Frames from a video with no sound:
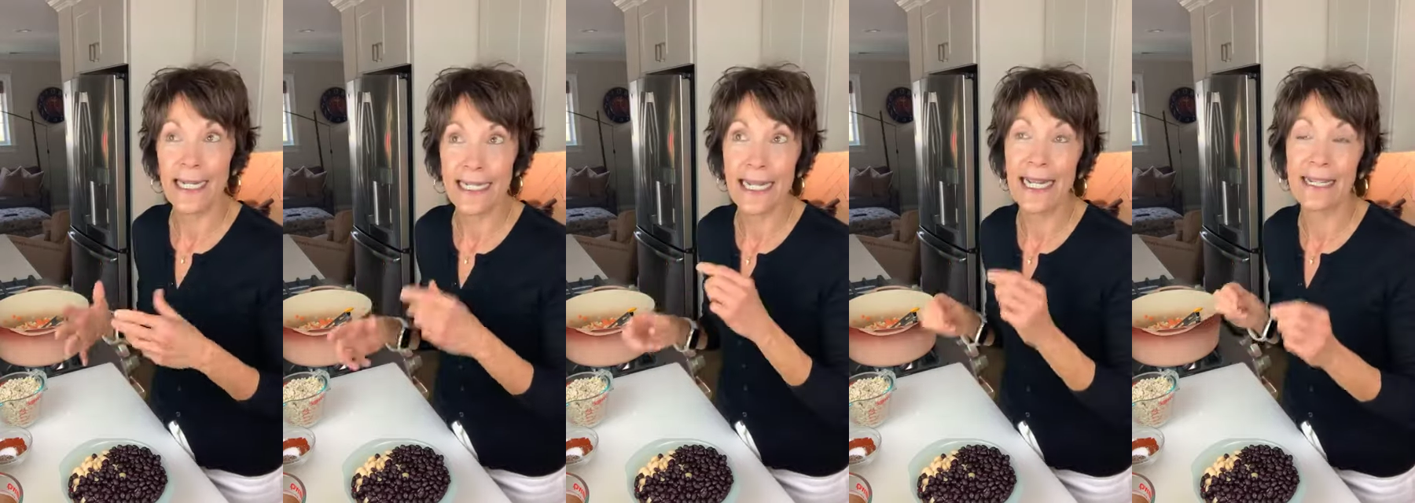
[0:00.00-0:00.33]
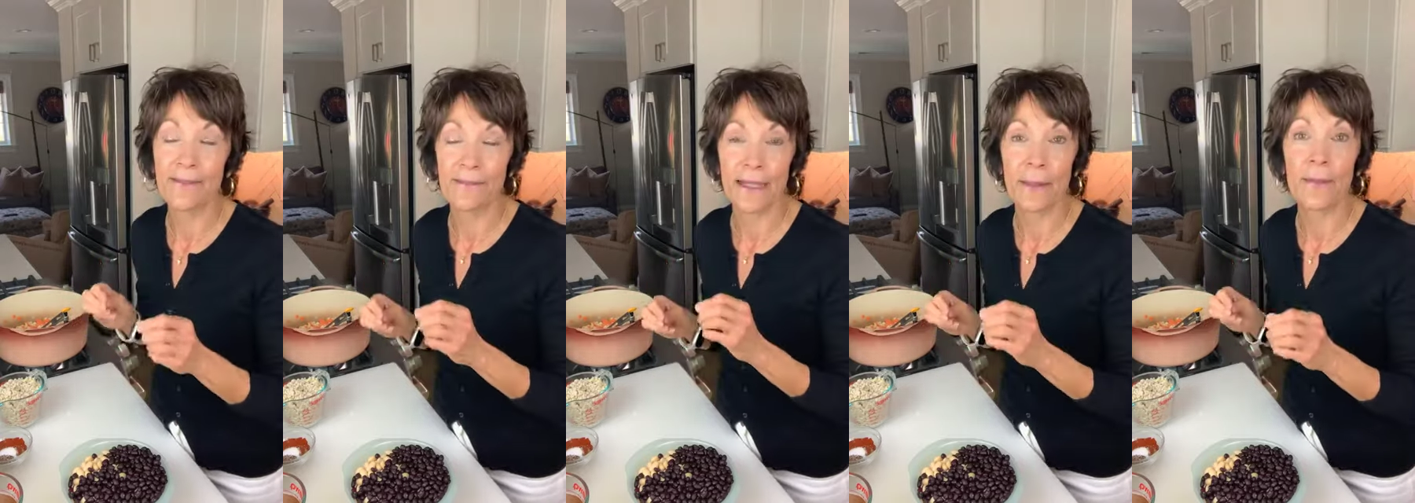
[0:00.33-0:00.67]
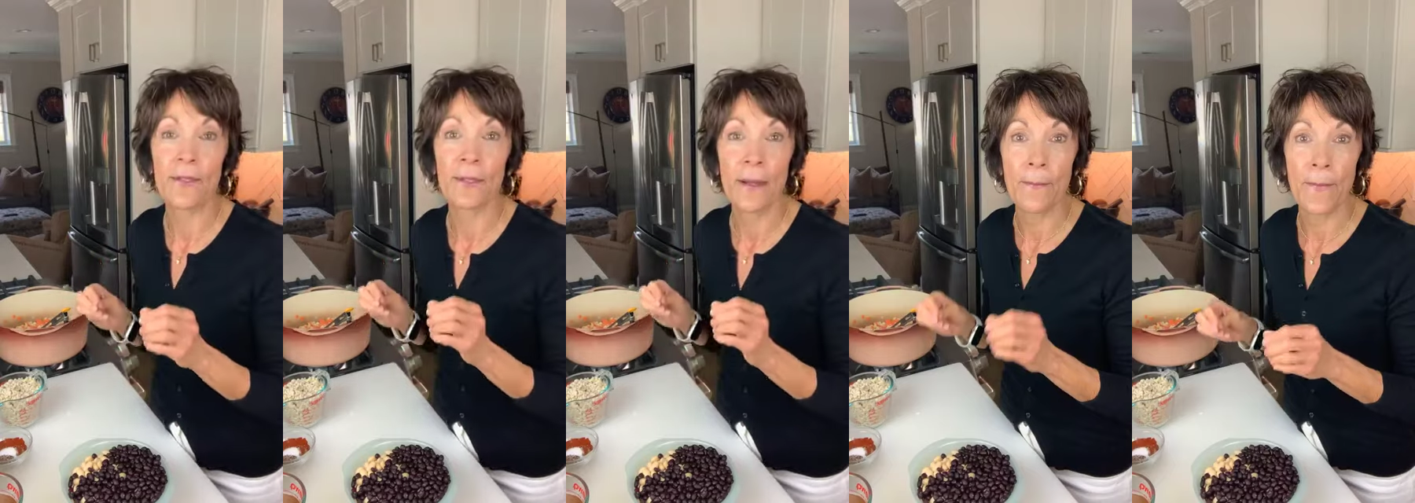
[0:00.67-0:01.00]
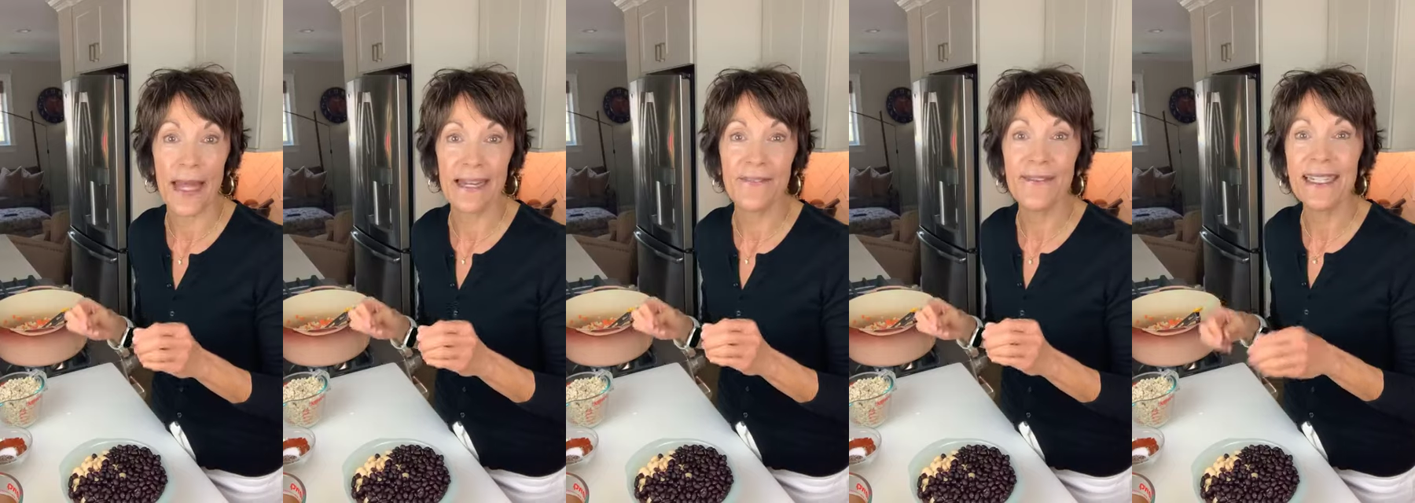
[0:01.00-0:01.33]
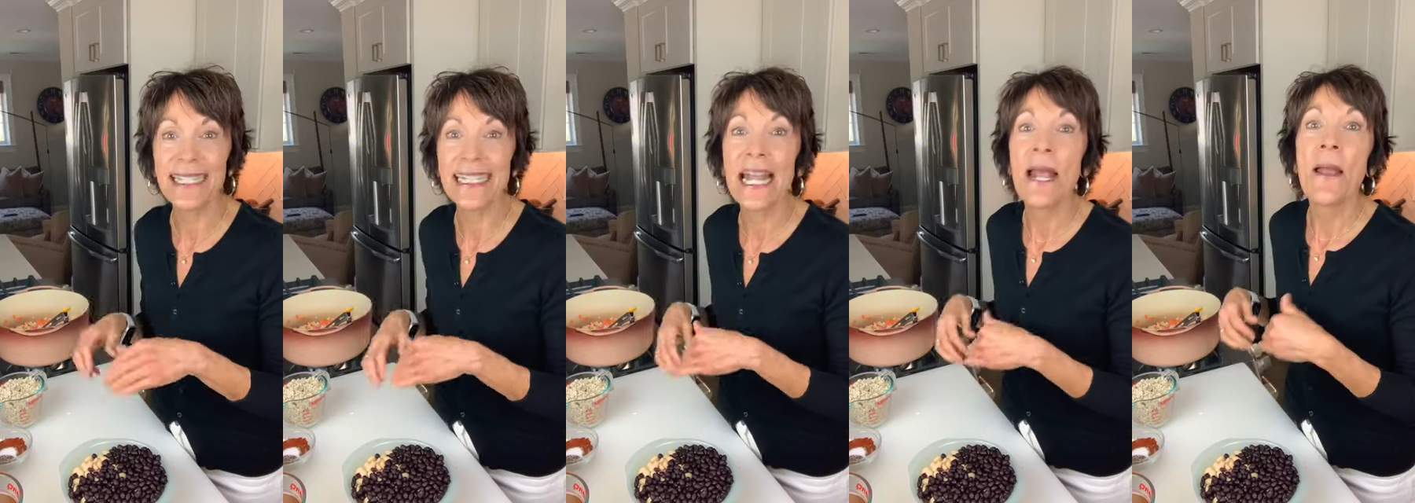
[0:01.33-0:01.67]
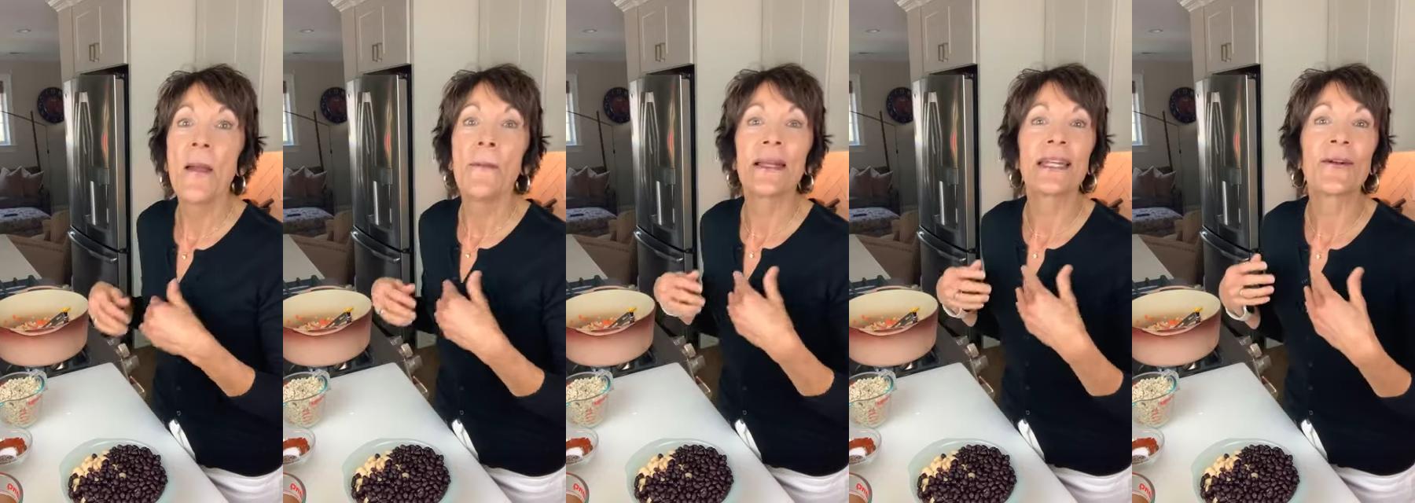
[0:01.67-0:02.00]
anti-inflammatory benefits,
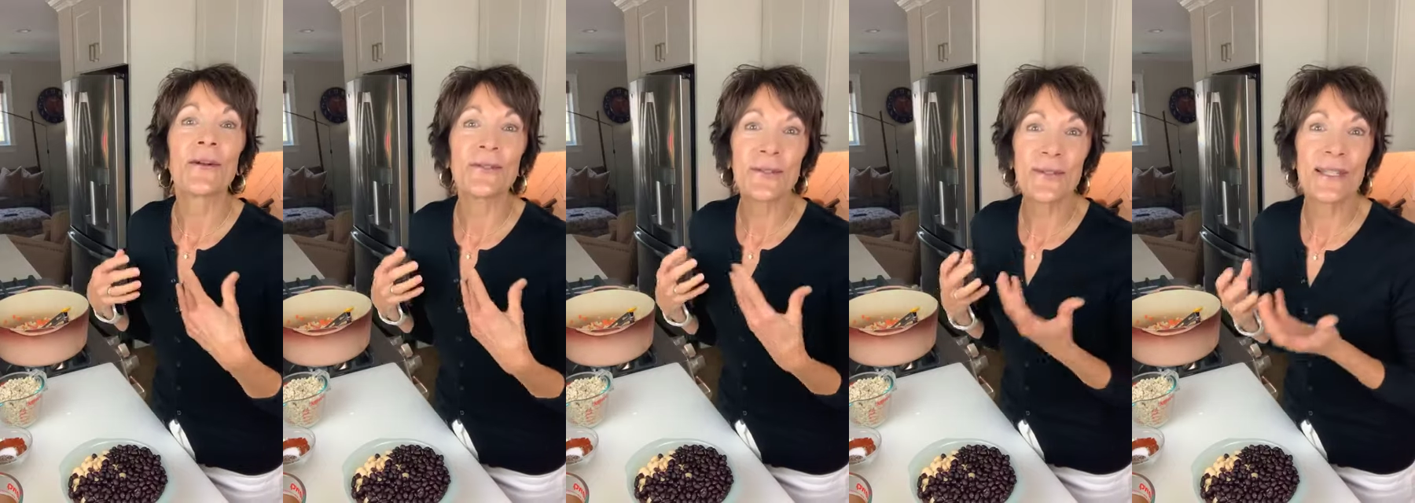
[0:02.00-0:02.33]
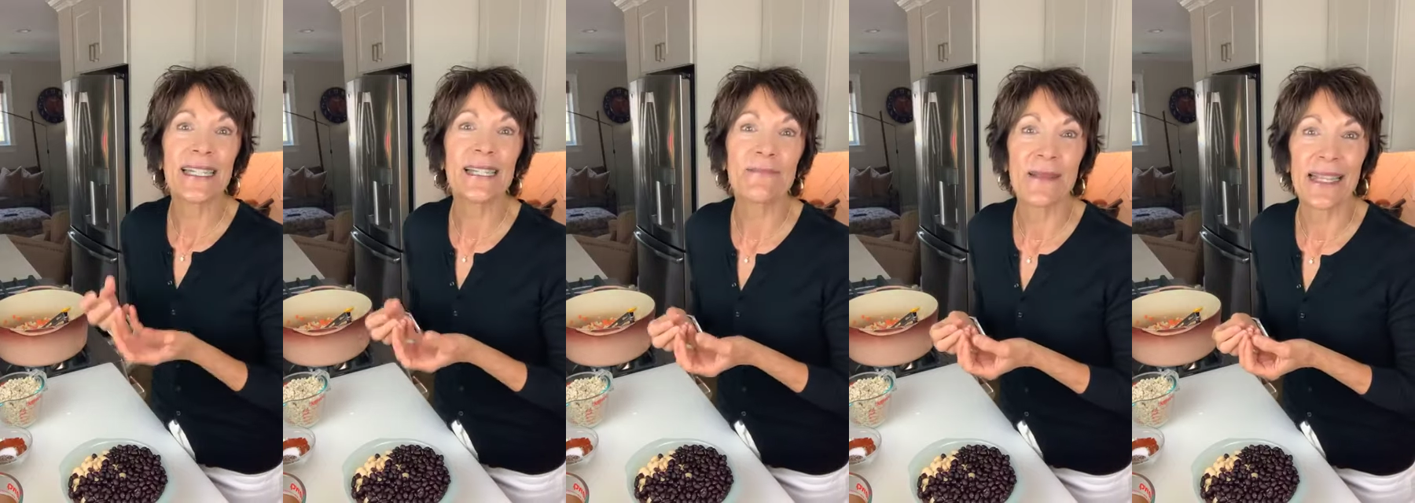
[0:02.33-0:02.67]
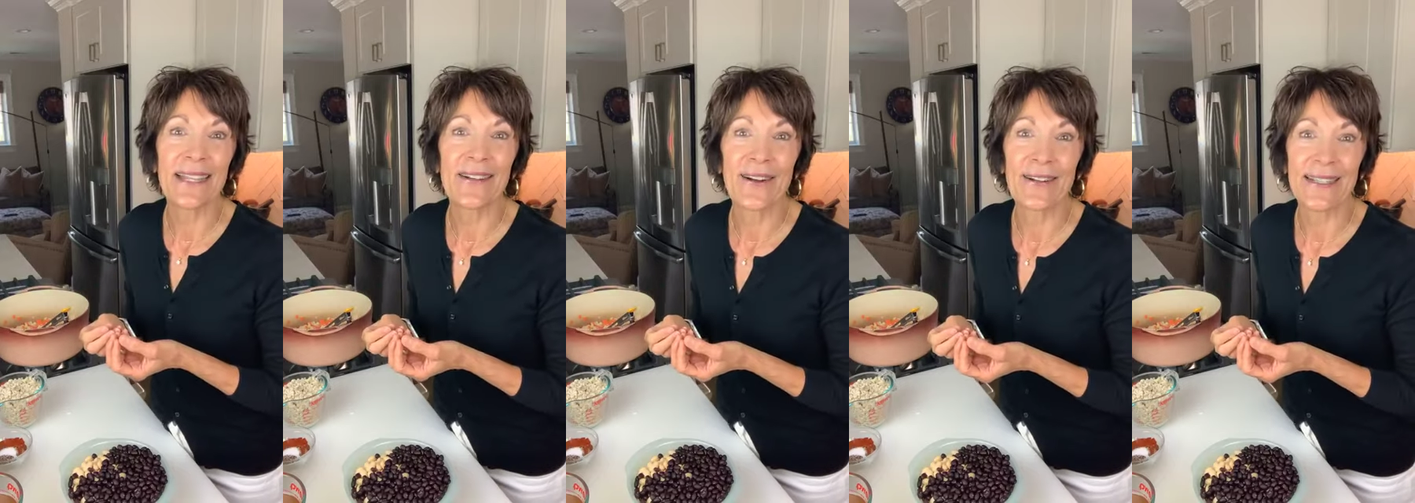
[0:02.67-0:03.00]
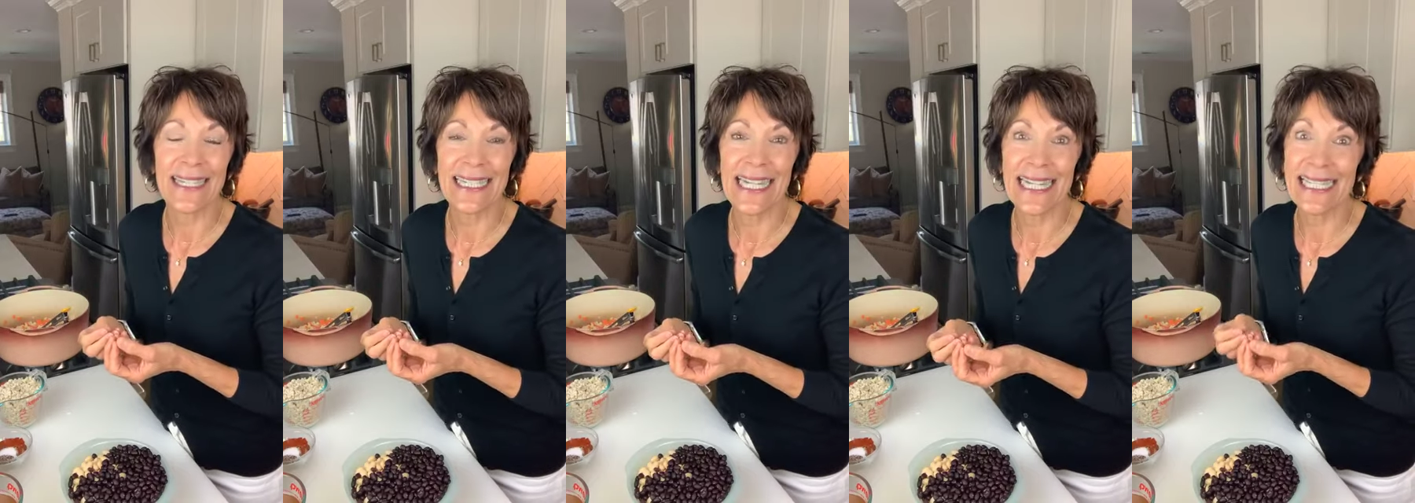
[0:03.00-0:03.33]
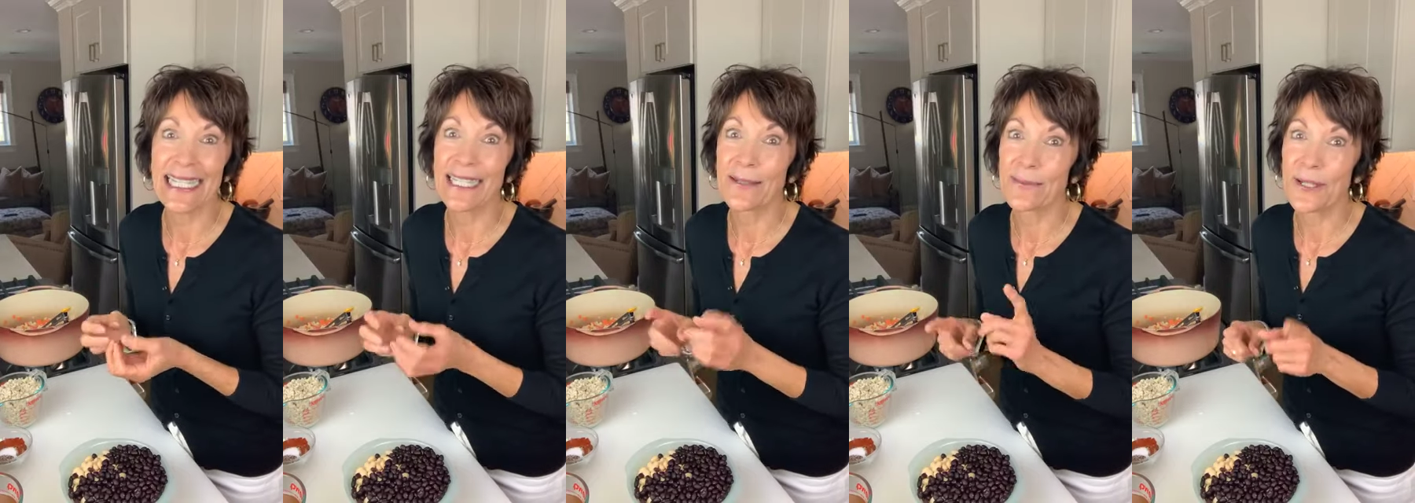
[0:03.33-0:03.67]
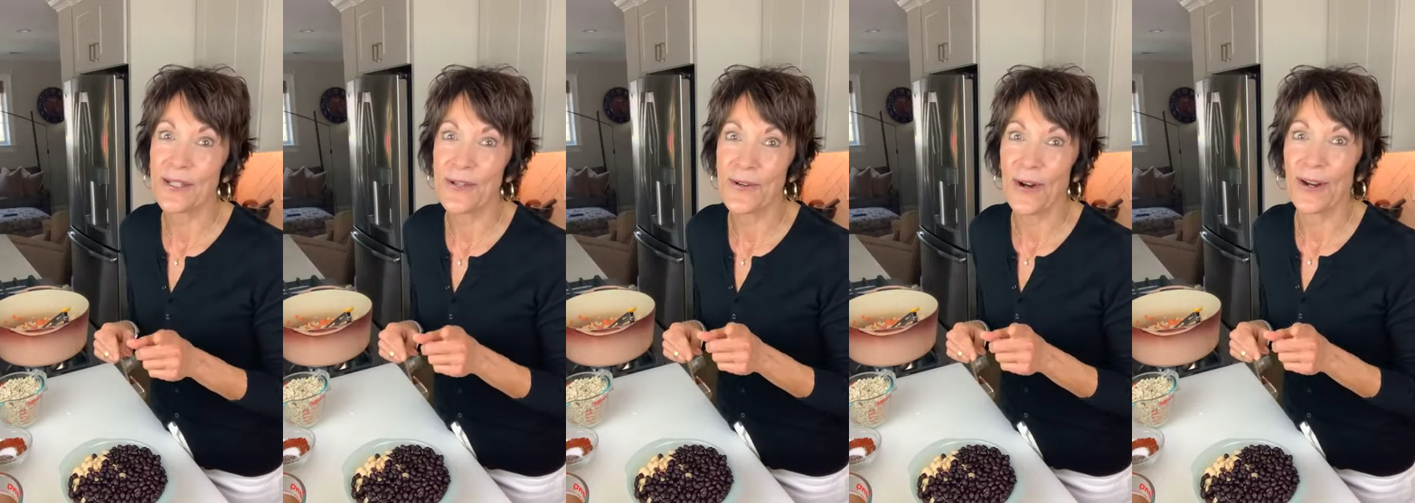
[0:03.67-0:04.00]
but it also does make the garlic taste a little
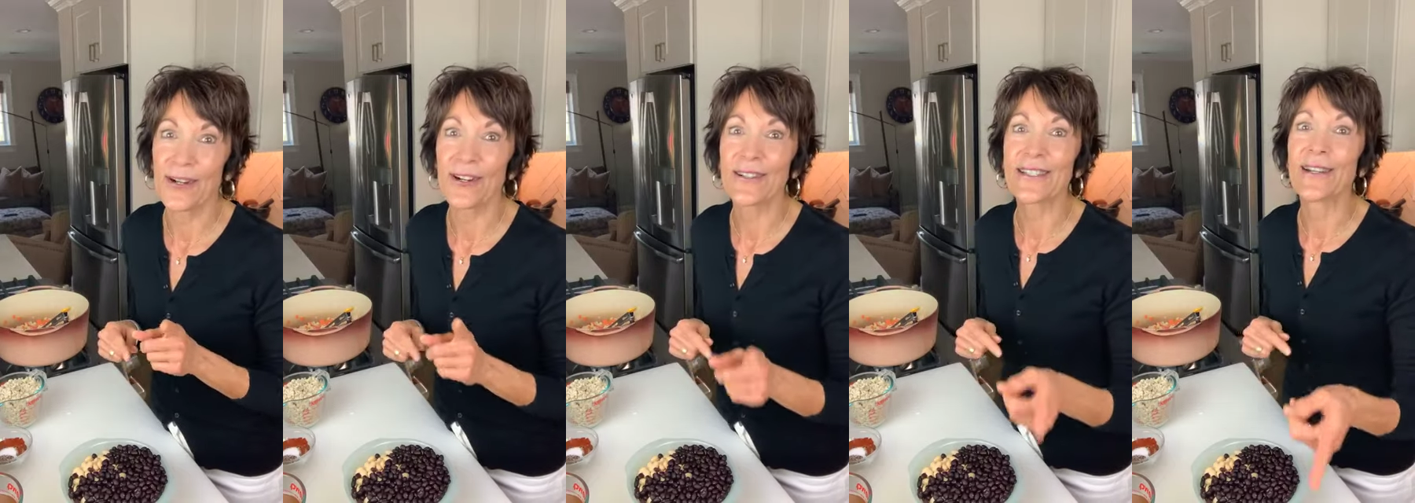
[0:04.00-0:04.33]
bit stronger.